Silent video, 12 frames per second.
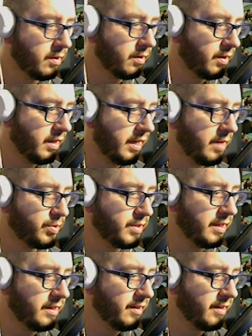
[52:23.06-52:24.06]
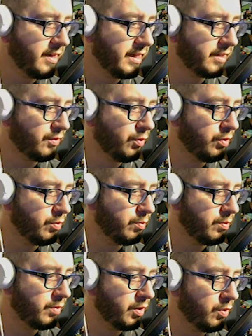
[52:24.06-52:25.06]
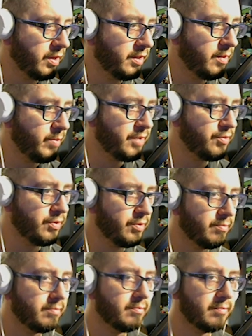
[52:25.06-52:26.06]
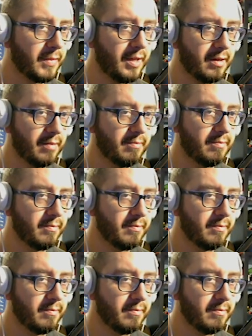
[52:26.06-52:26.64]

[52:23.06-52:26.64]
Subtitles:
Okay, proceed to the next room. You are in the bedroom. Good.